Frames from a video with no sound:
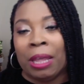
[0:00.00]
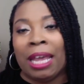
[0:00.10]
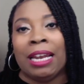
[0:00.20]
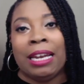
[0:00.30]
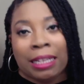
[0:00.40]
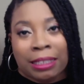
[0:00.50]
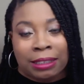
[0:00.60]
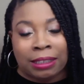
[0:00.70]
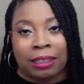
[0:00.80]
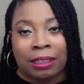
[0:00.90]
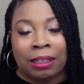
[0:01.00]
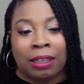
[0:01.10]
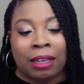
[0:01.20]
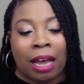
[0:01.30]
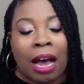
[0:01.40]
And listen,
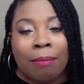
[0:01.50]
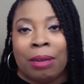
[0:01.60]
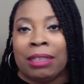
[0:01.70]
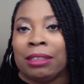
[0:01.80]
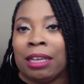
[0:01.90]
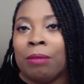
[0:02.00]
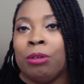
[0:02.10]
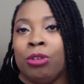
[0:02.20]
I'm not saying when